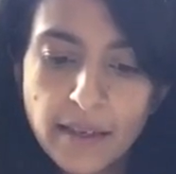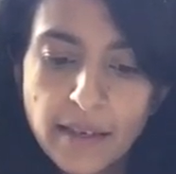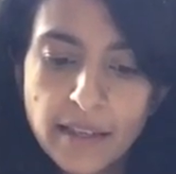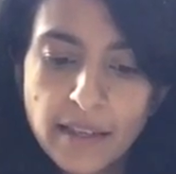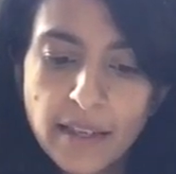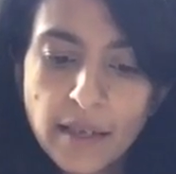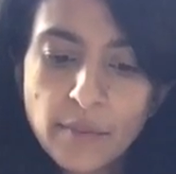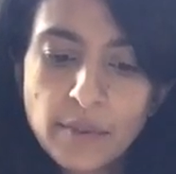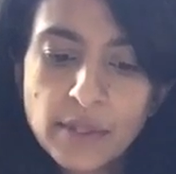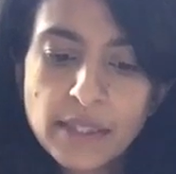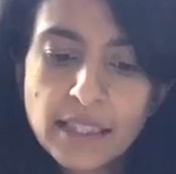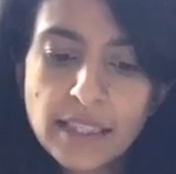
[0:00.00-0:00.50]

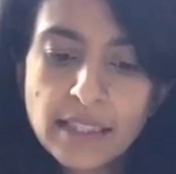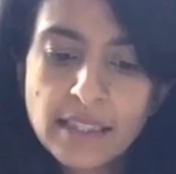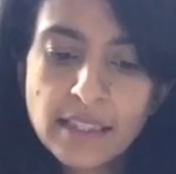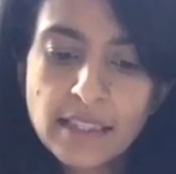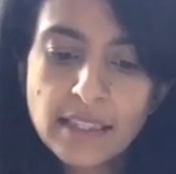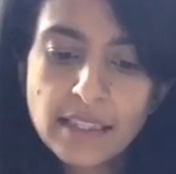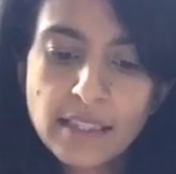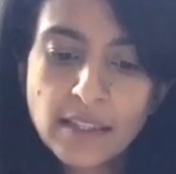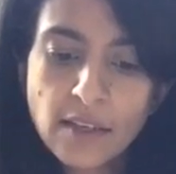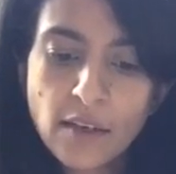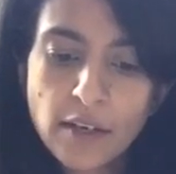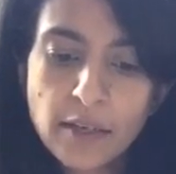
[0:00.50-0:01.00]
They were sitting
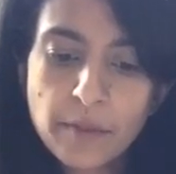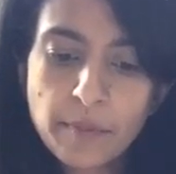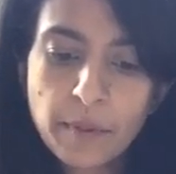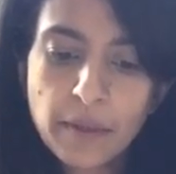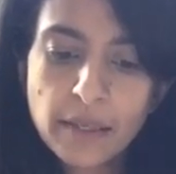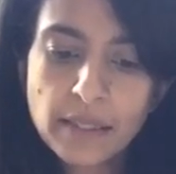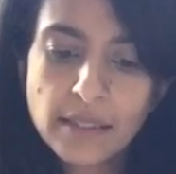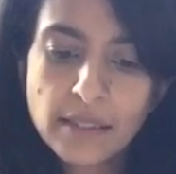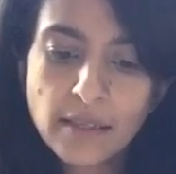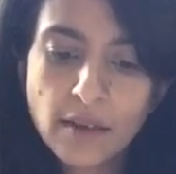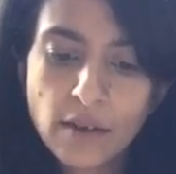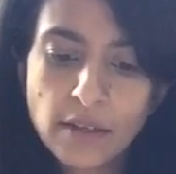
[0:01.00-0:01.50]
side by
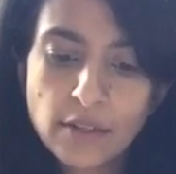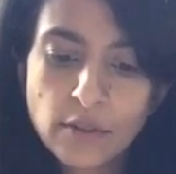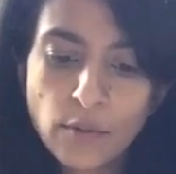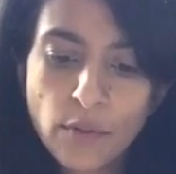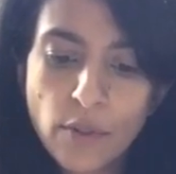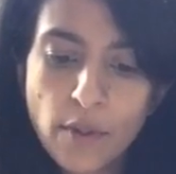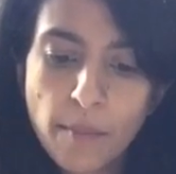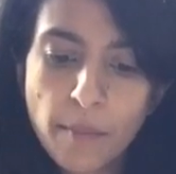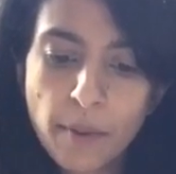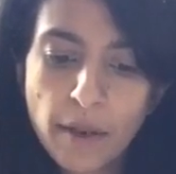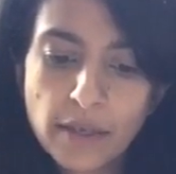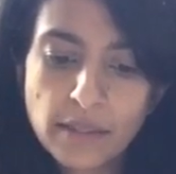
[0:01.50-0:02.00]
side on
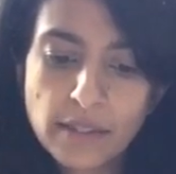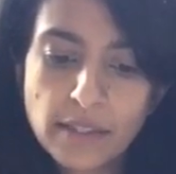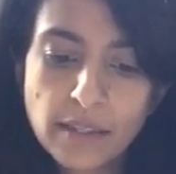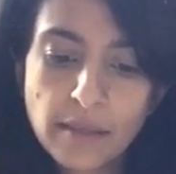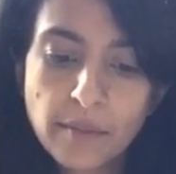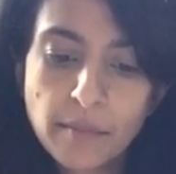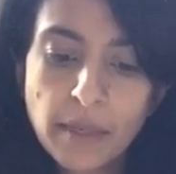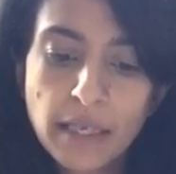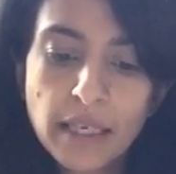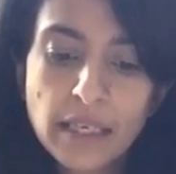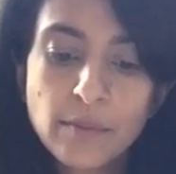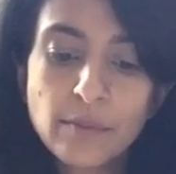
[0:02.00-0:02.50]
the bus, and
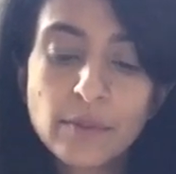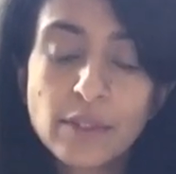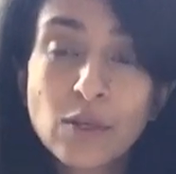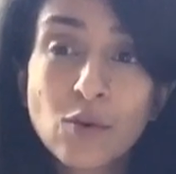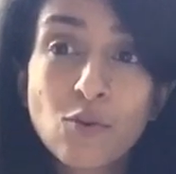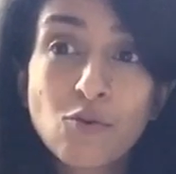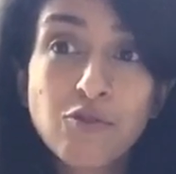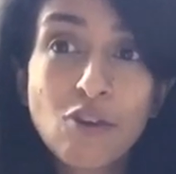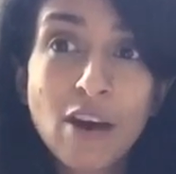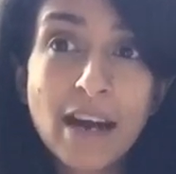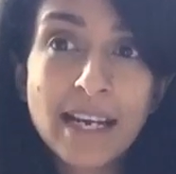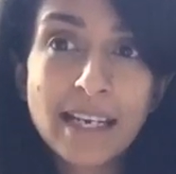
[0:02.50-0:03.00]
Mickey was
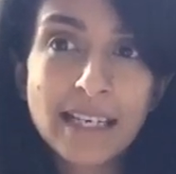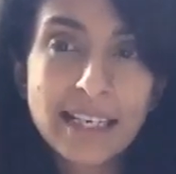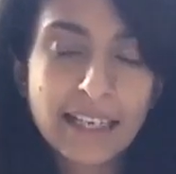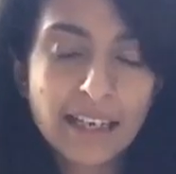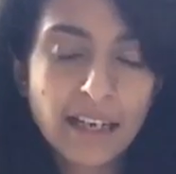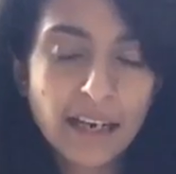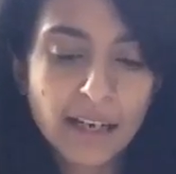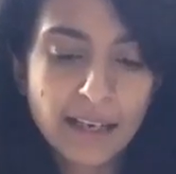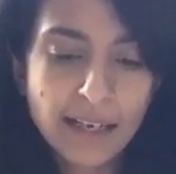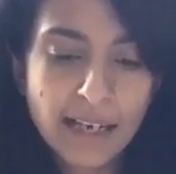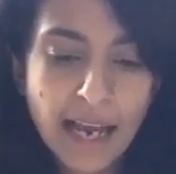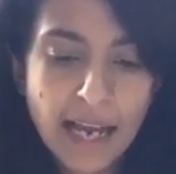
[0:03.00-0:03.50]
craning
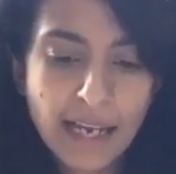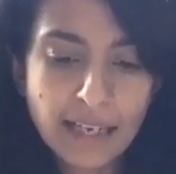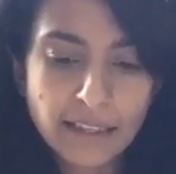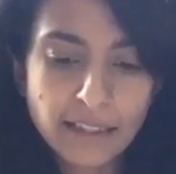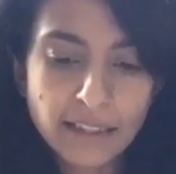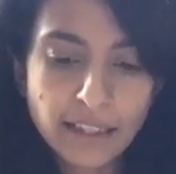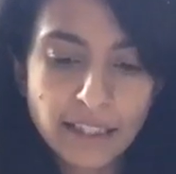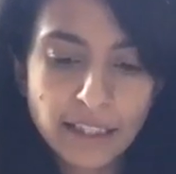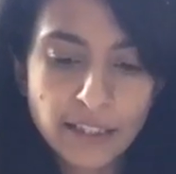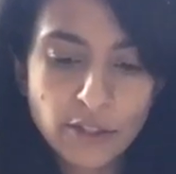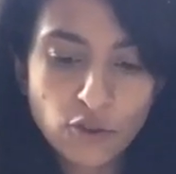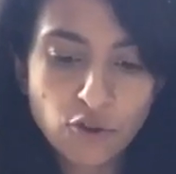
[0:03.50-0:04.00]
her neck as
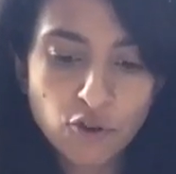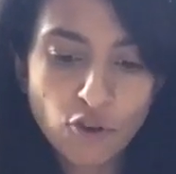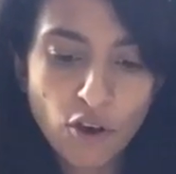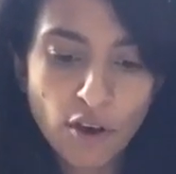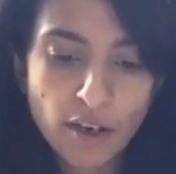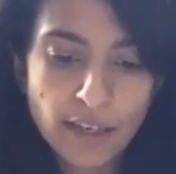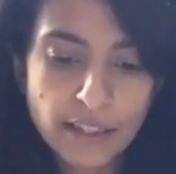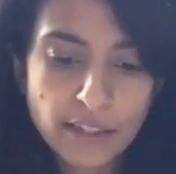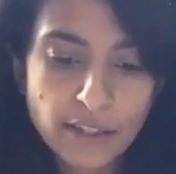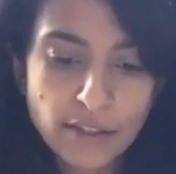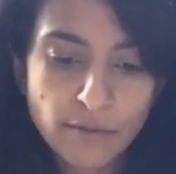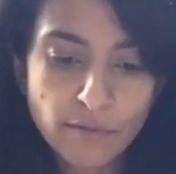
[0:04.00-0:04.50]
she
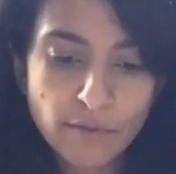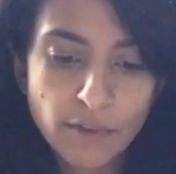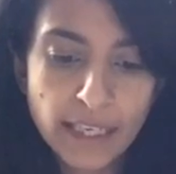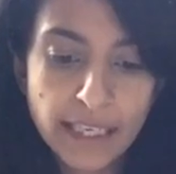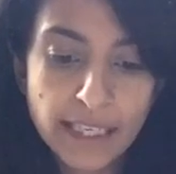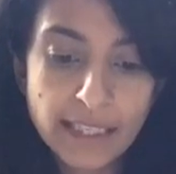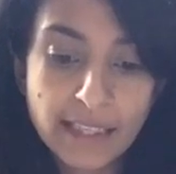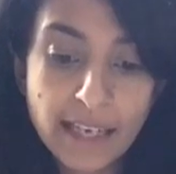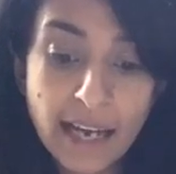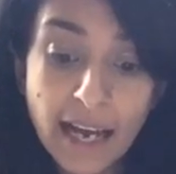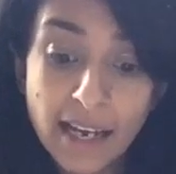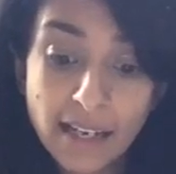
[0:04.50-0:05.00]
tried to
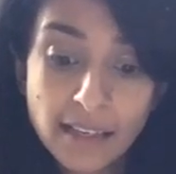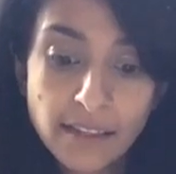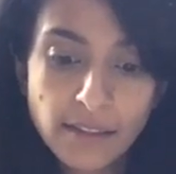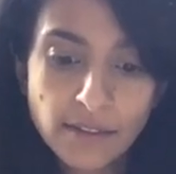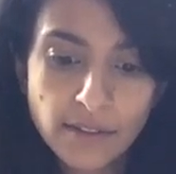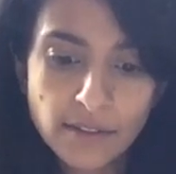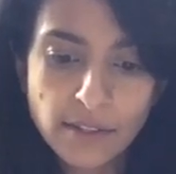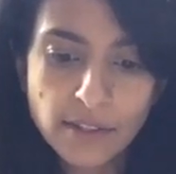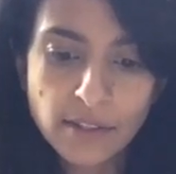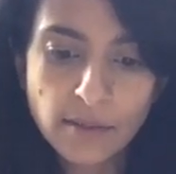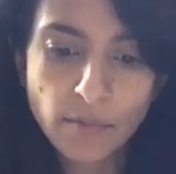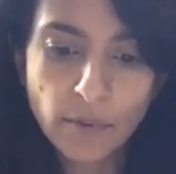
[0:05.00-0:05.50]
read and
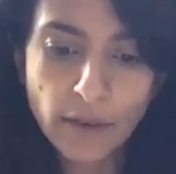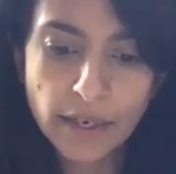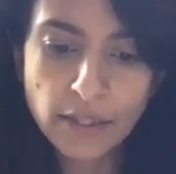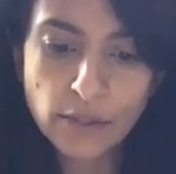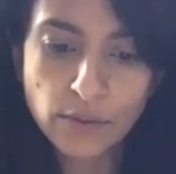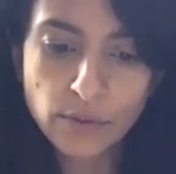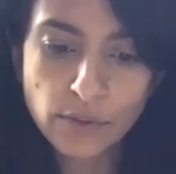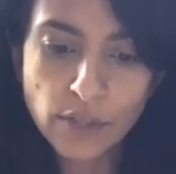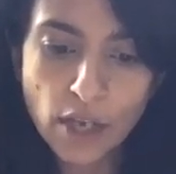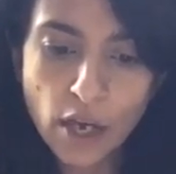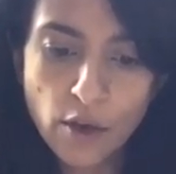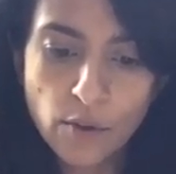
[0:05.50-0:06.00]
answer
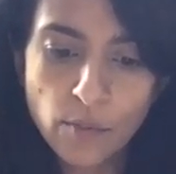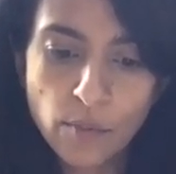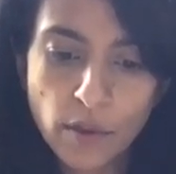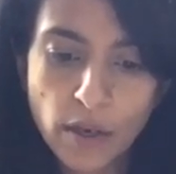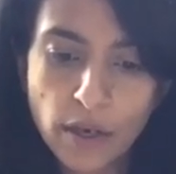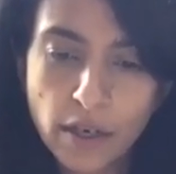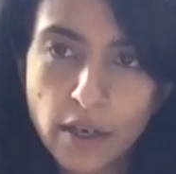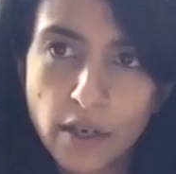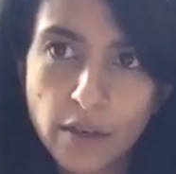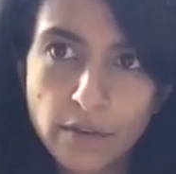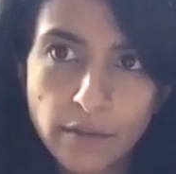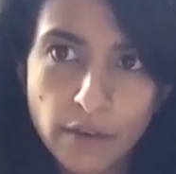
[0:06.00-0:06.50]
Rachel's
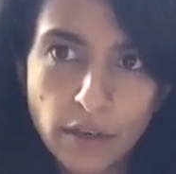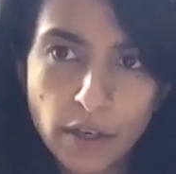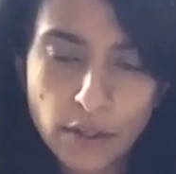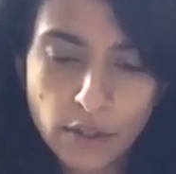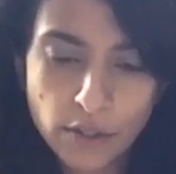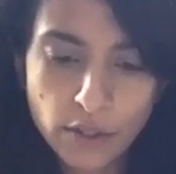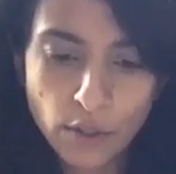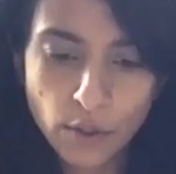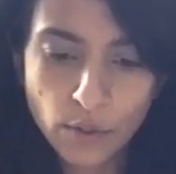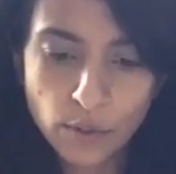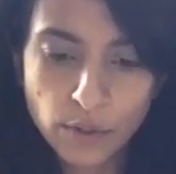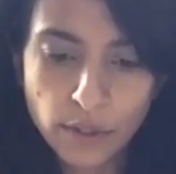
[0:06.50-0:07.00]
homework over her
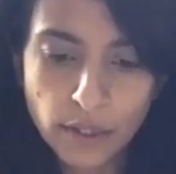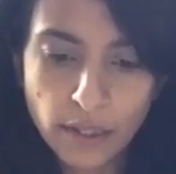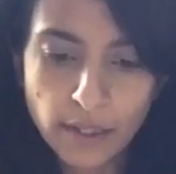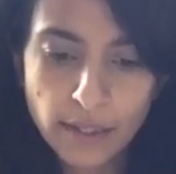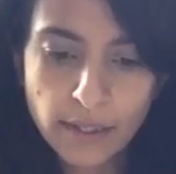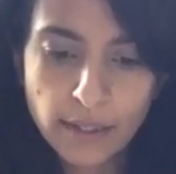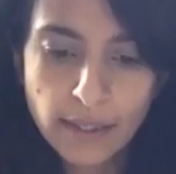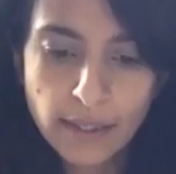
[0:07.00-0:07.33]
shoulder